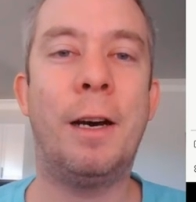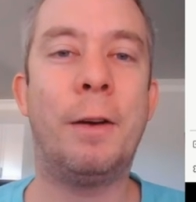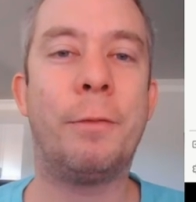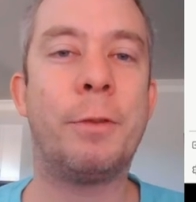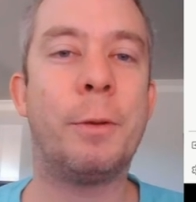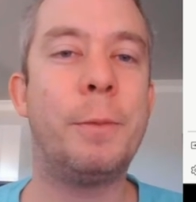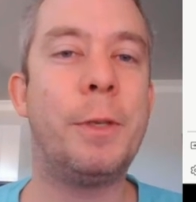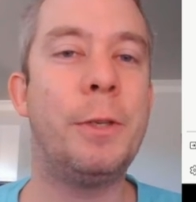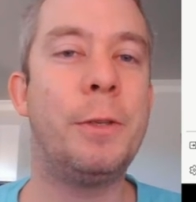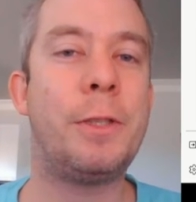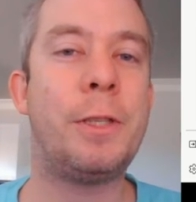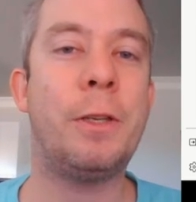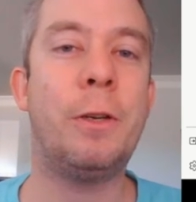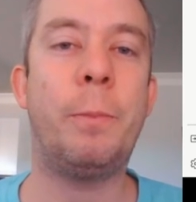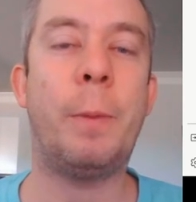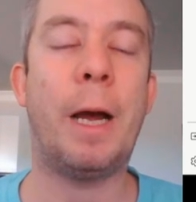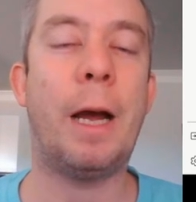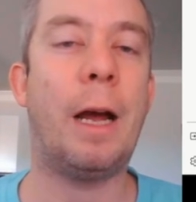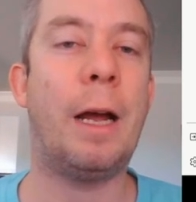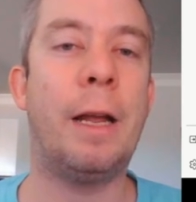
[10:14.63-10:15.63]
from
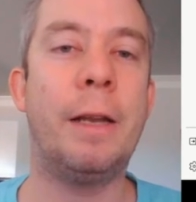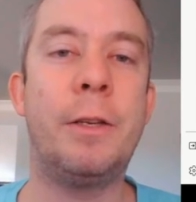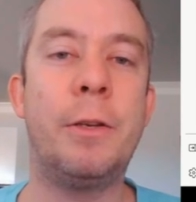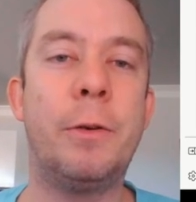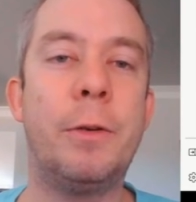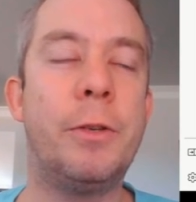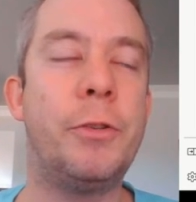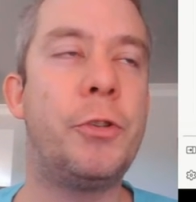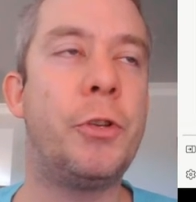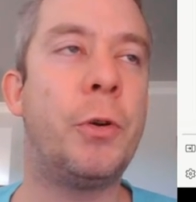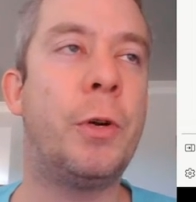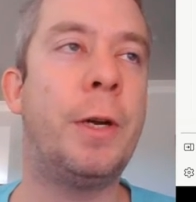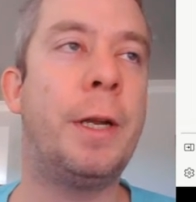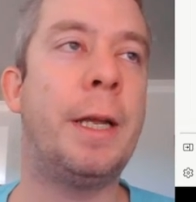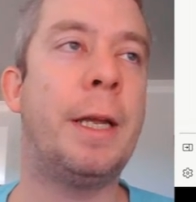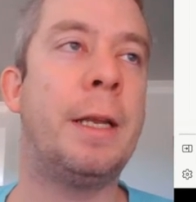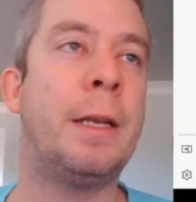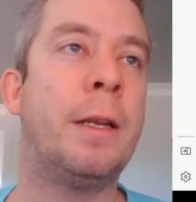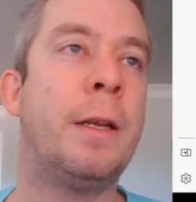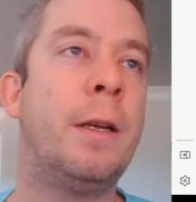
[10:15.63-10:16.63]
YouTube. I do enjoy
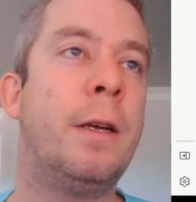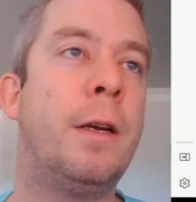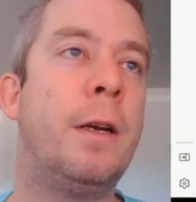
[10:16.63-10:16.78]
it,